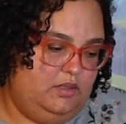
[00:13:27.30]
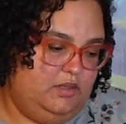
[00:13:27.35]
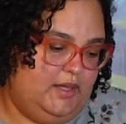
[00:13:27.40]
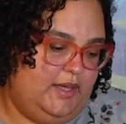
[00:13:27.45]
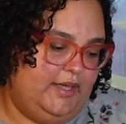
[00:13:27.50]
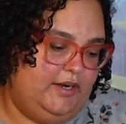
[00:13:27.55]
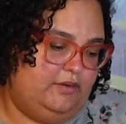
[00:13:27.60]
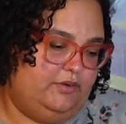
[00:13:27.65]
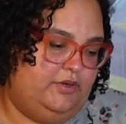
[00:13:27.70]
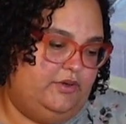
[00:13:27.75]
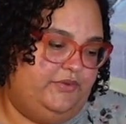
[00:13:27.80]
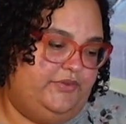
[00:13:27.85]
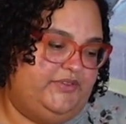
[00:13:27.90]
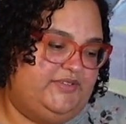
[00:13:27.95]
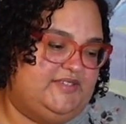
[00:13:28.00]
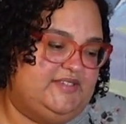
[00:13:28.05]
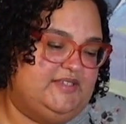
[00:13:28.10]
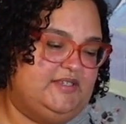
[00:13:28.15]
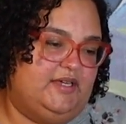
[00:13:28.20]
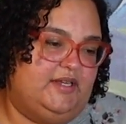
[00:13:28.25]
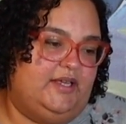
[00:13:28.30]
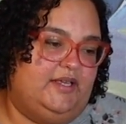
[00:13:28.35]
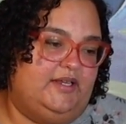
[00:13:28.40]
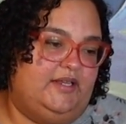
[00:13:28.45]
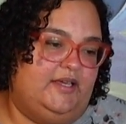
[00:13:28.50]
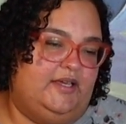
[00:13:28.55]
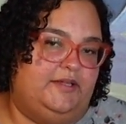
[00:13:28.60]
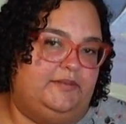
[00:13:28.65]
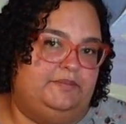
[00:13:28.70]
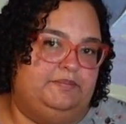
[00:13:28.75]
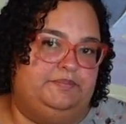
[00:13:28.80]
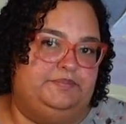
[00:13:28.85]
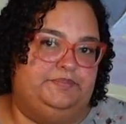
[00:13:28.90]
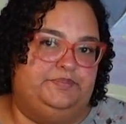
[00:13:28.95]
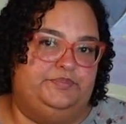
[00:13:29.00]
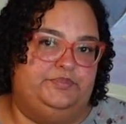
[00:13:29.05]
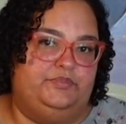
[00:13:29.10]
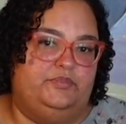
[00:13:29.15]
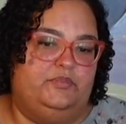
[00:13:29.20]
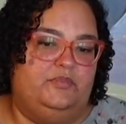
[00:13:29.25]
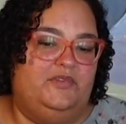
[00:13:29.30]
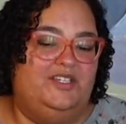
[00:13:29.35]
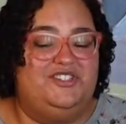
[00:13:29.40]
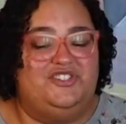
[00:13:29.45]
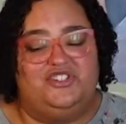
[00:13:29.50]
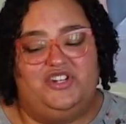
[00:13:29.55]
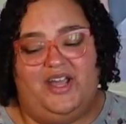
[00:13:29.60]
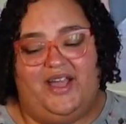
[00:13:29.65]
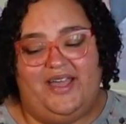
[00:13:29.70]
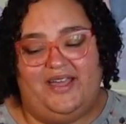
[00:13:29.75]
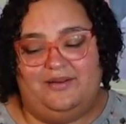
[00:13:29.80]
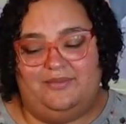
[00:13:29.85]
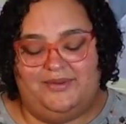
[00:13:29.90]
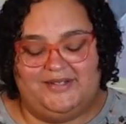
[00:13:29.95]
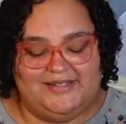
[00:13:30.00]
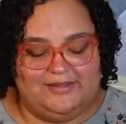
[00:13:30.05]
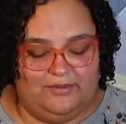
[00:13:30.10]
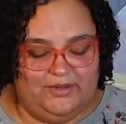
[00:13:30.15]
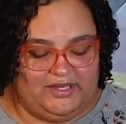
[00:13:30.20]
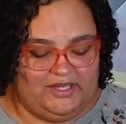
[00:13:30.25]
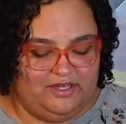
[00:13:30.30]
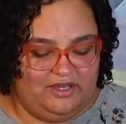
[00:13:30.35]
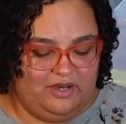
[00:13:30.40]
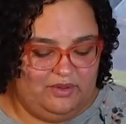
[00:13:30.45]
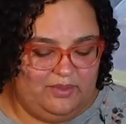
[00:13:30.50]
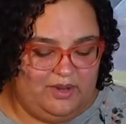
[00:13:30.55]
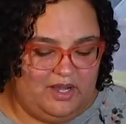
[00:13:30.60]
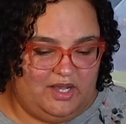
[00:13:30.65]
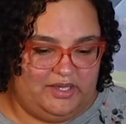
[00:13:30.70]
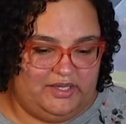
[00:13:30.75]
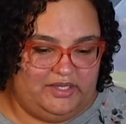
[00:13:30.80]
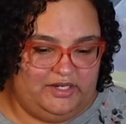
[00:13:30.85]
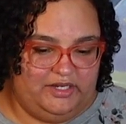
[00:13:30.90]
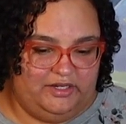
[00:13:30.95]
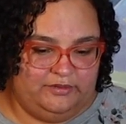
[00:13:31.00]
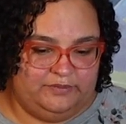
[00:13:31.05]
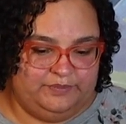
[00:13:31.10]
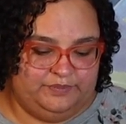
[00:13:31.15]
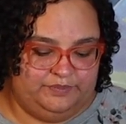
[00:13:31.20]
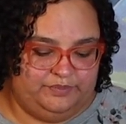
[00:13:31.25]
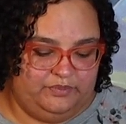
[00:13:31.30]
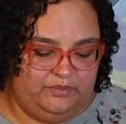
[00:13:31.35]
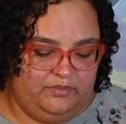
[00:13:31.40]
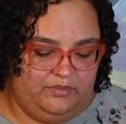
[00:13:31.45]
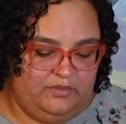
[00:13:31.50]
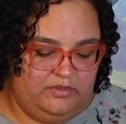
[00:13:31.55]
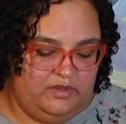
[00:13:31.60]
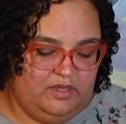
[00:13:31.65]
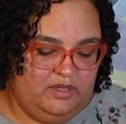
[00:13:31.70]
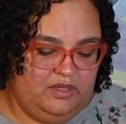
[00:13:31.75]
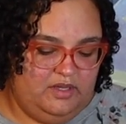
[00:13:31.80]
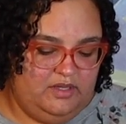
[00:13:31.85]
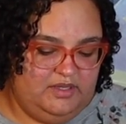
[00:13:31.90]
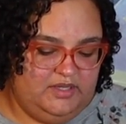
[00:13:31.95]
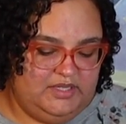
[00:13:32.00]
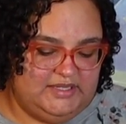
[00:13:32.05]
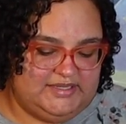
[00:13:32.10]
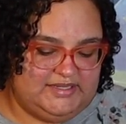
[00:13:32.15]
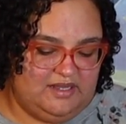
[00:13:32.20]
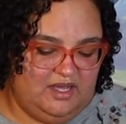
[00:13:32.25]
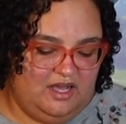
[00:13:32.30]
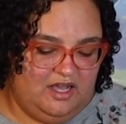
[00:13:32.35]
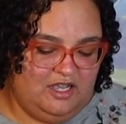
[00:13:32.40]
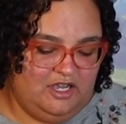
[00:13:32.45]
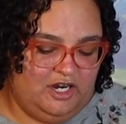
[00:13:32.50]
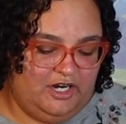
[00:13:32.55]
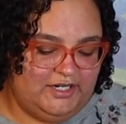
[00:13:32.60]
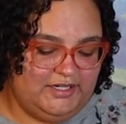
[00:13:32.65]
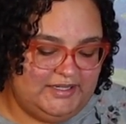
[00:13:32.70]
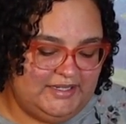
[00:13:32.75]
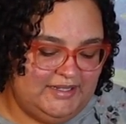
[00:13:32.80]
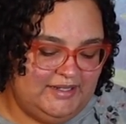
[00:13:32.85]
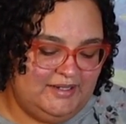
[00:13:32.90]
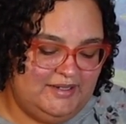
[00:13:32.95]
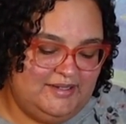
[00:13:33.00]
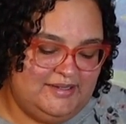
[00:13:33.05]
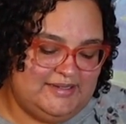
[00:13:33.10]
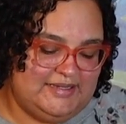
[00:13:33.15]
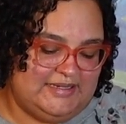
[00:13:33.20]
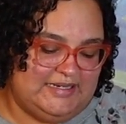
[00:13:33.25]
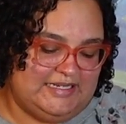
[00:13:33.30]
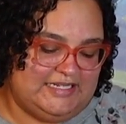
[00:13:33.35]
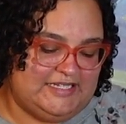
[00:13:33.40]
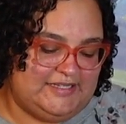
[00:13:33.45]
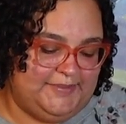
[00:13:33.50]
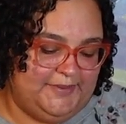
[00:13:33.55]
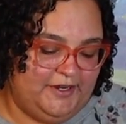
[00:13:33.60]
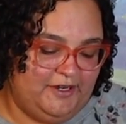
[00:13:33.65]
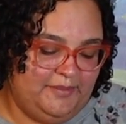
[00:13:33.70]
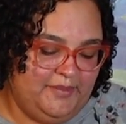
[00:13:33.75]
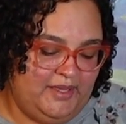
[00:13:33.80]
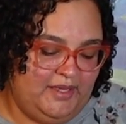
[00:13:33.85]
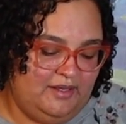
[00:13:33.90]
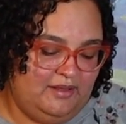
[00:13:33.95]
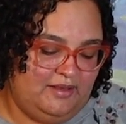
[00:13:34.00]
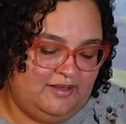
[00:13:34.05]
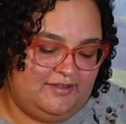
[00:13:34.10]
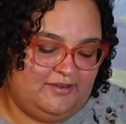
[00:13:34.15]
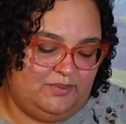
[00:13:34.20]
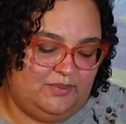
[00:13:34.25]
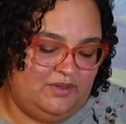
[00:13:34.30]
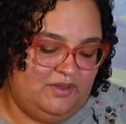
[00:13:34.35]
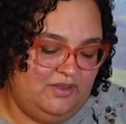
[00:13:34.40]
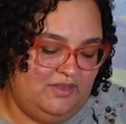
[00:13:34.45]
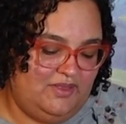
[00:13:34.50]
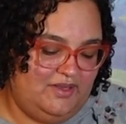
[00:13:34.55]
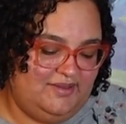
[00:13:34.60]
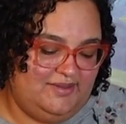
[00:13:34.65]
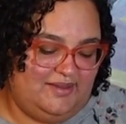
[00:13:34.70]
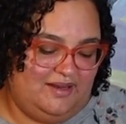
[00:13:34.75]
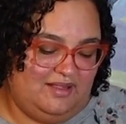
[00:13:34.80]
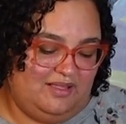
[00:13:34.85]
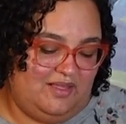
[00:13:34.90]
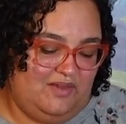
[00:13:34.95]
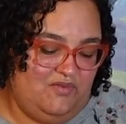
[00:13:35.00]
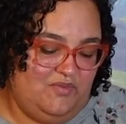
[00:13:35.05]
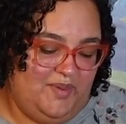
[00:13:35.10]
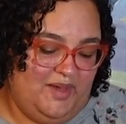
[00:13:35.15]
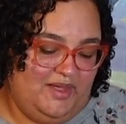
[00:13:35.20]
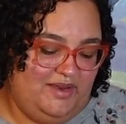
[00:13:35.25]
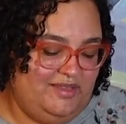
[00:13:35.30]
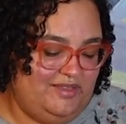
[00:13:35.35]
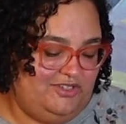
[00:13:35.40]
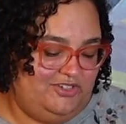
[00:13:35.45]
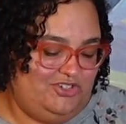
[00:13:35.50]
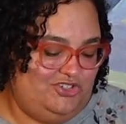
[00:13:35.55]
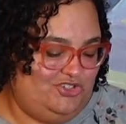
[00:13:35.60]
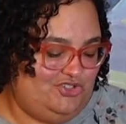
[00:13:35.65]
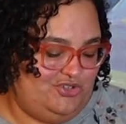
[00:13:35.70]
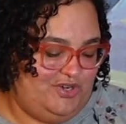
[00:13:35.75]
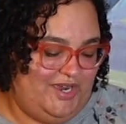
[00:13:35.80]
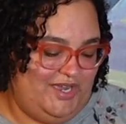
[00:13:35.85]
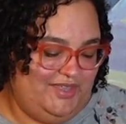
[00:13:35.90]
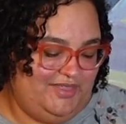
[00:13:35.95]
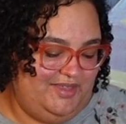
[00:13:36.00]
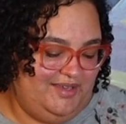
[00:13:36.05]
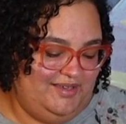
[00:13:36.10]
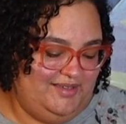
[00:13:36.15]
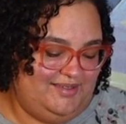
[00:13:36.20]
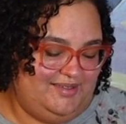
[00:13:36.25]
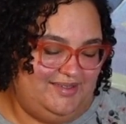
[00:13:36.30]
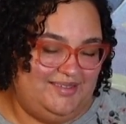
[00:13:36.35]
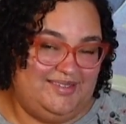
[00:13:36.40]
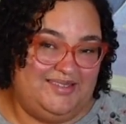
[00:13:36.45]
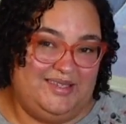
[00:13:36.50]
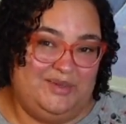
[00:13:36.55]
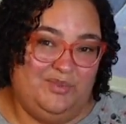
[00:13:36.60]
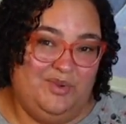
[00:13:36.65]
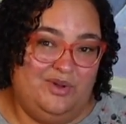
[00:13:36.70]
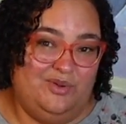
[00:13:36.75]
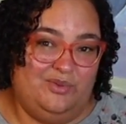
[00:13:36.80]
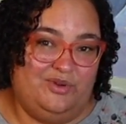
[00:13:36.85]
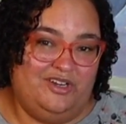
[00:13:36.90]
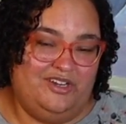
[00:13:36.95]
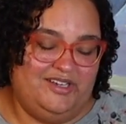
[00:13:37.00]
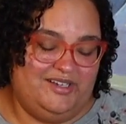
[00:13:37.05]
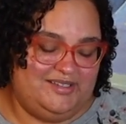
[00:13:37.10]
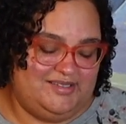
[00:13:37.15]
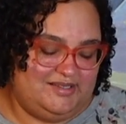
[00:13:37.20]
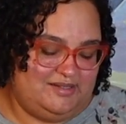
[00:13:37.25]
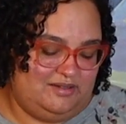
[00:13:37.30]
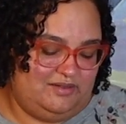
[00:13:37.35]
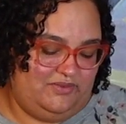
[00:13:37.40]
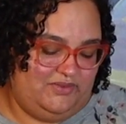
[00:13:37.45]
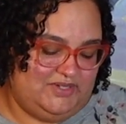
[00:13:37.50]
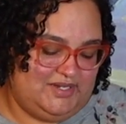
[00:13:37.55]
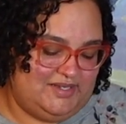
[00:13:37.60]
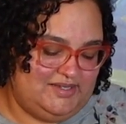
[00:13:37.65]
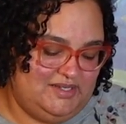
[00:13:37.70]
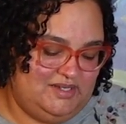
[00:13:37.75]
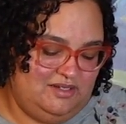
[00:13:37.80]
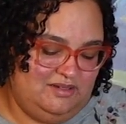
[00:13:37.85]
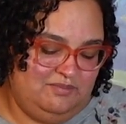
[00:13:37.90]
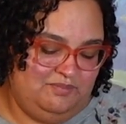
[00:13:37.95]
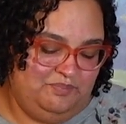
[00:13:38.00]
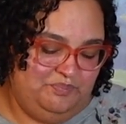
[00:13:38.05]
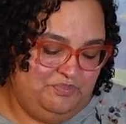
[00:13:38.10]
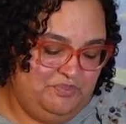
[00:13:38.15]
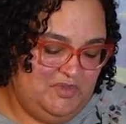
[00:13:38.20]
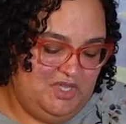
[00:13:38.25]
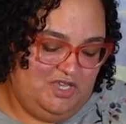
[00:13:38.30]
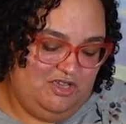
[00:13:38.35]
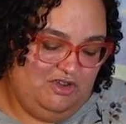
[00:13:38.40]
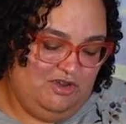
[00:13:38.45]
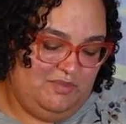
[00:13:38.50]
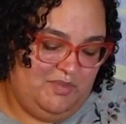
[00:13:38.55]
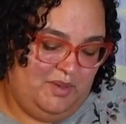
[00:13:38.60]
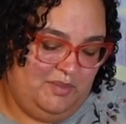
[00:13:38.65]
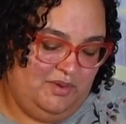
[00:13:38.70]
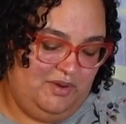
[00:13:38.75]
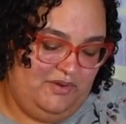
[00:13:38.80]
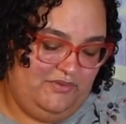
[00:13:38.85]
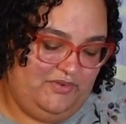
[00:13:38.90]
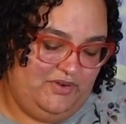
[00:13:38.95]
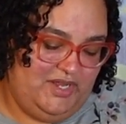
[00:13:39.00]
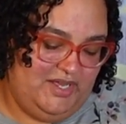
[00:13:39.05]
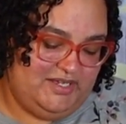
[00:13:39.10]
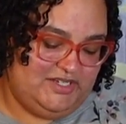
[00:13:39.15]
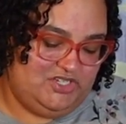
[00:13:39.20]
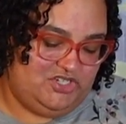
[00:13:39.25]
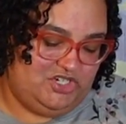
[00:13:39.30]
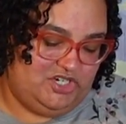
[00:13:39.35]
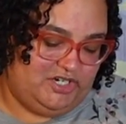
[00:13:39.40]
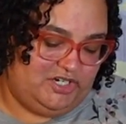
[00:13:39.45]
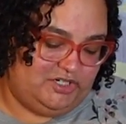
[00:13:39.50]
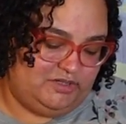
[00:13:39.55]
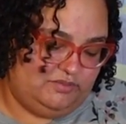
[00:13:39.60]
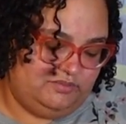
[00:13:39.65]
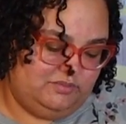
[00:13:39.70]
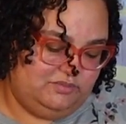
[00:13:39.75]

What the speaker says: I don't know if this is a good idea. Let's try it. What could go wrong, you know? Gardening is an experiment. That's one of the things that I love about it. You just try things and see what works. And if it doesn't, you remember it for next year.